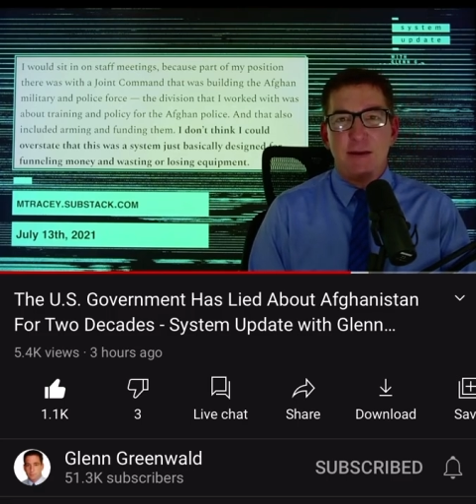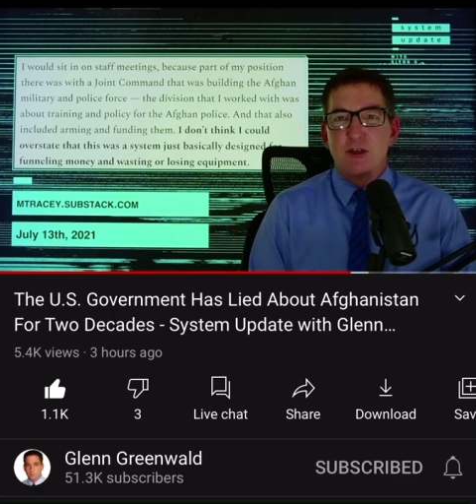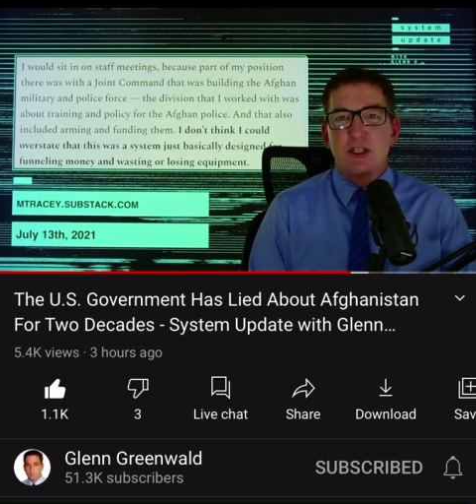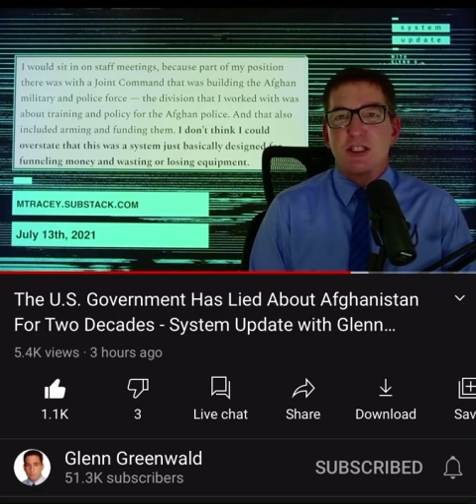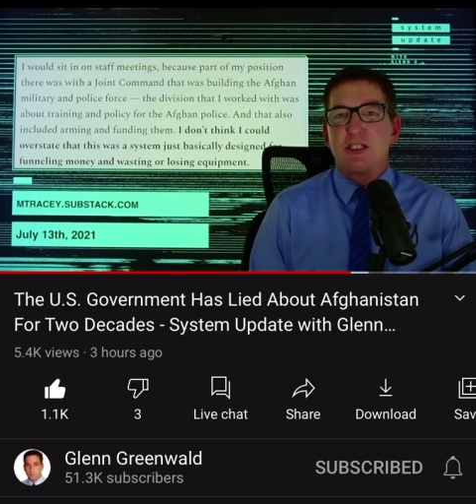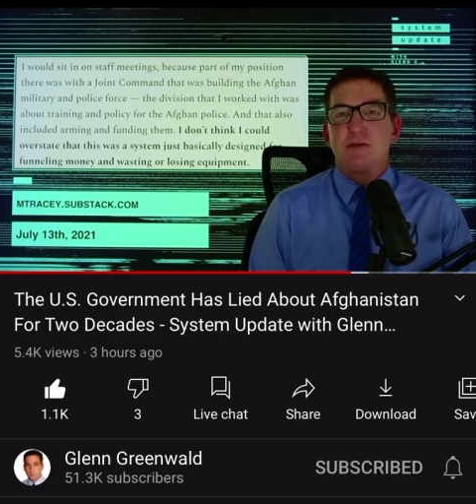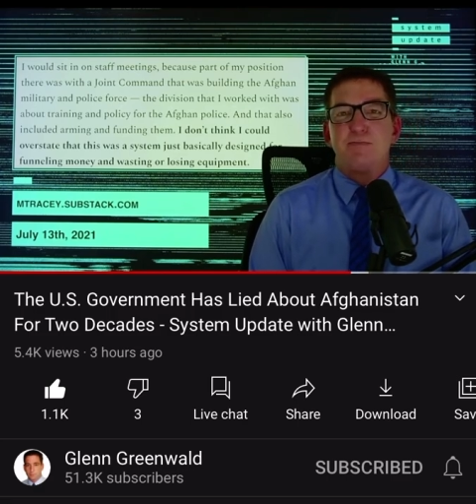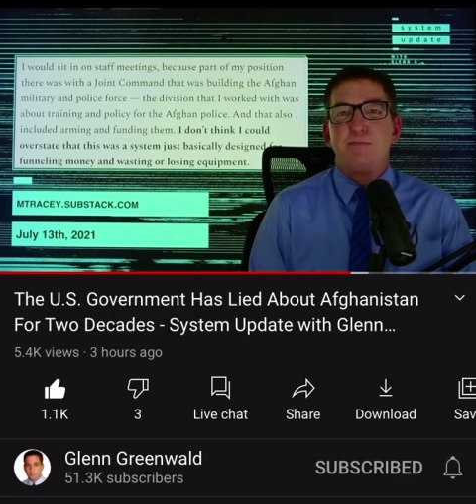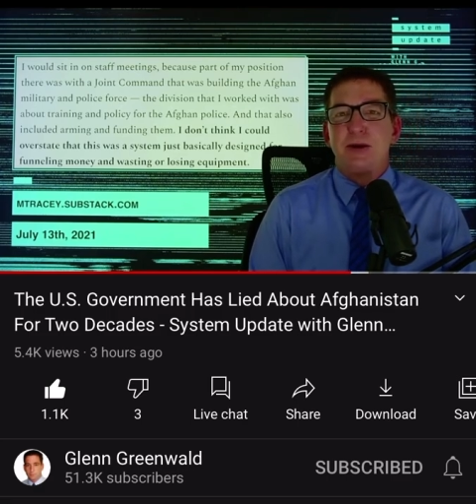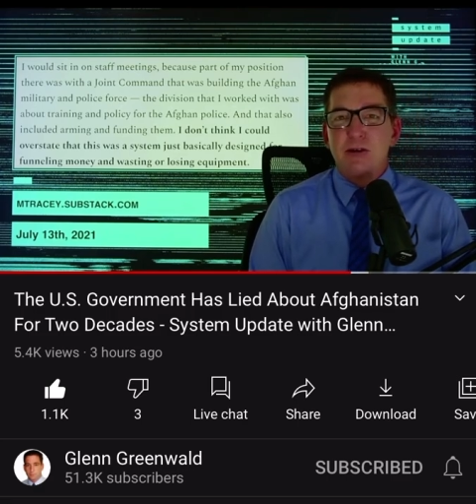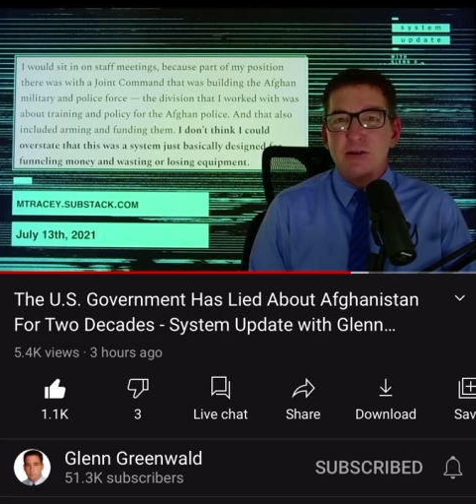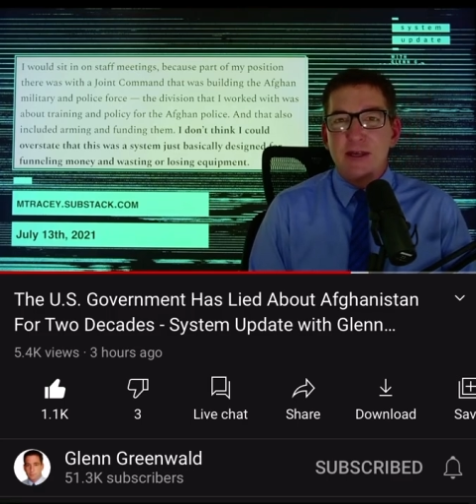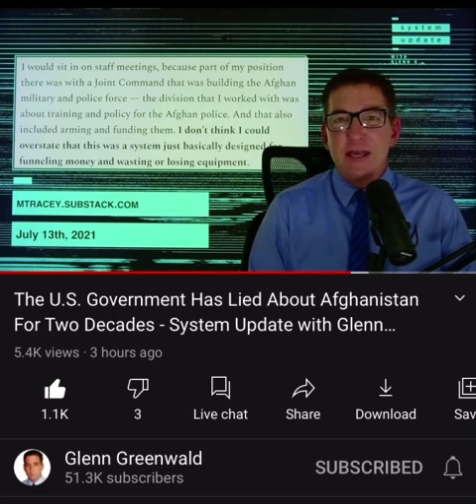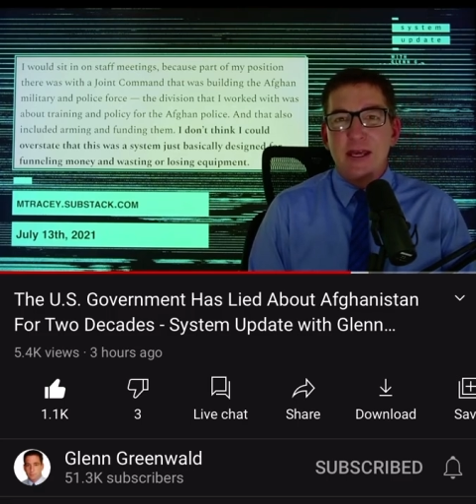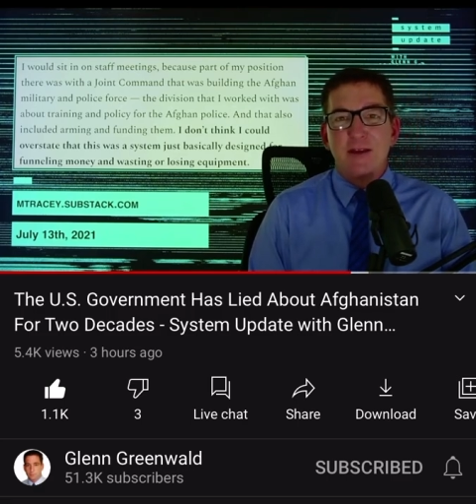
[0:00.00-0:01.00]
were just
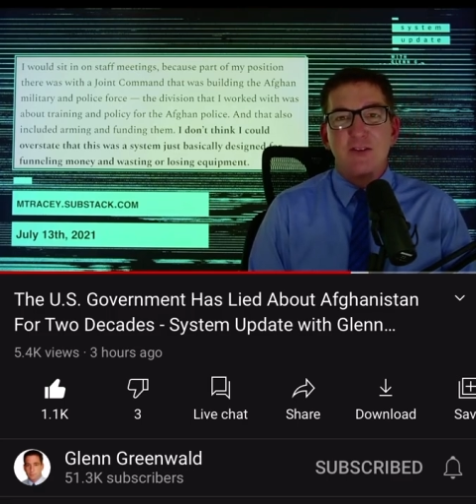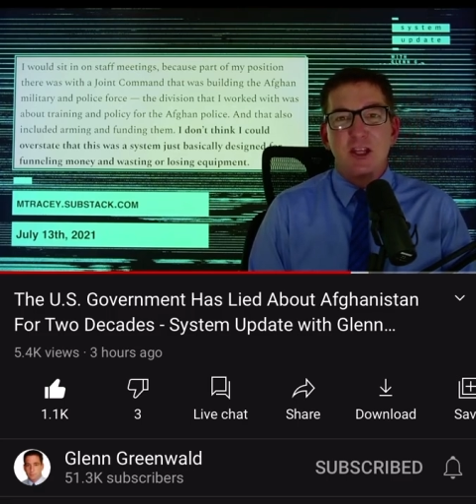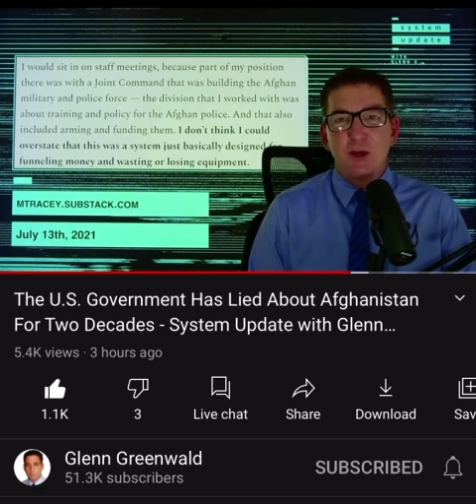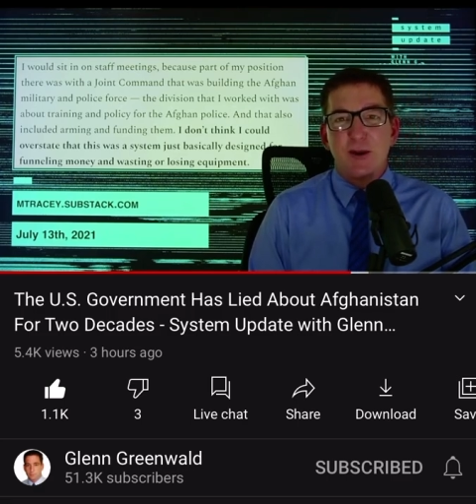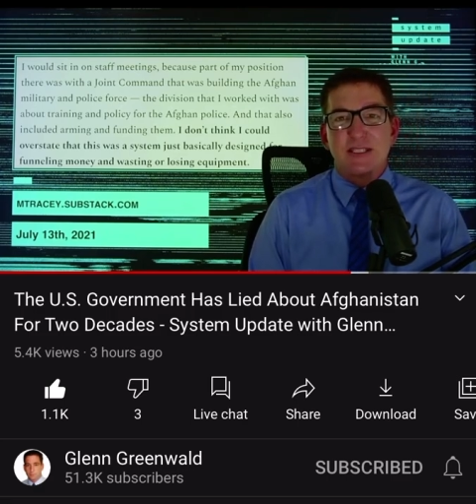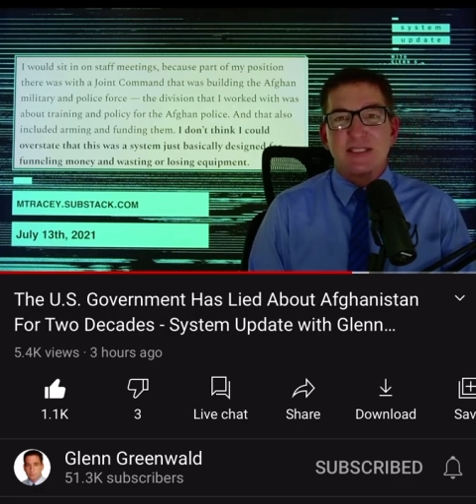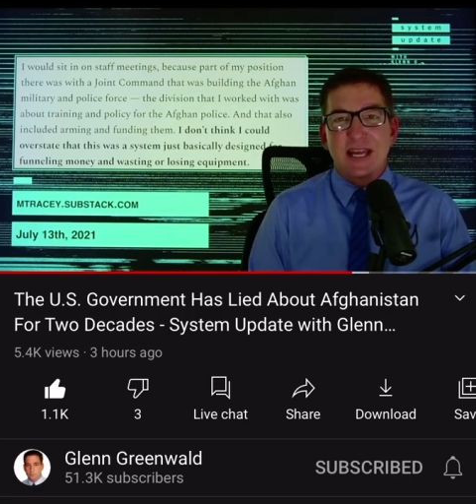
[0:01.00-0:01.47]
bilking the U.S.